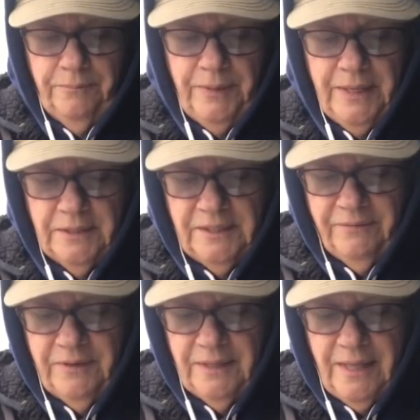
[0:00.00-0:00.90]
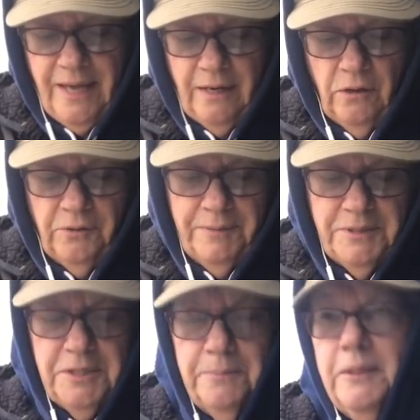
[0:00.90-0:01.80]
Because even at that, I'll only
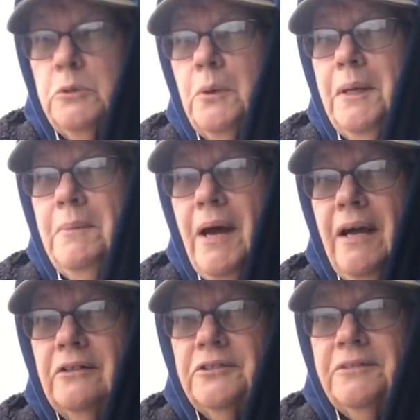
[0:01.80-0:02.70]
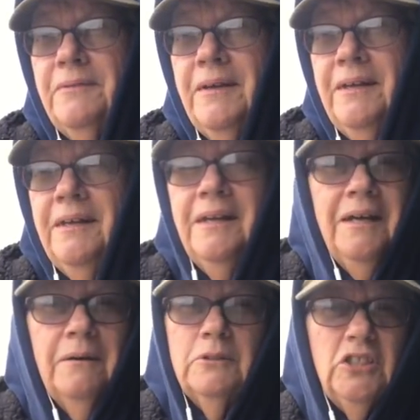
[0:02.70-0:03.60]
miss it by 20 miles,
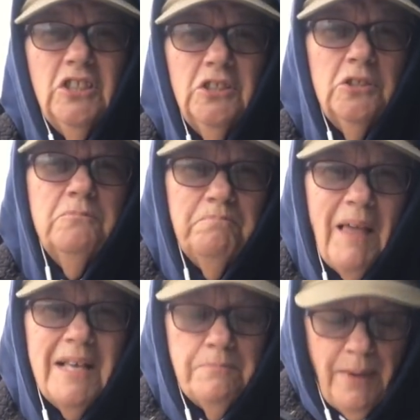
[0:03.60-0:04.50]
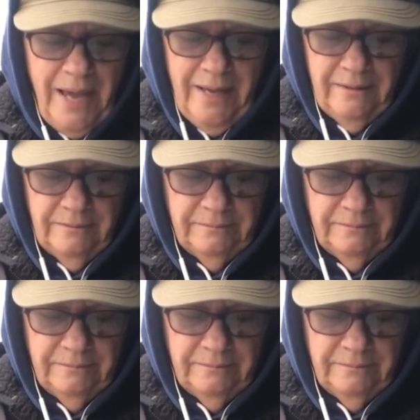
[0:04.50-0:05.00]
which isn't as bad.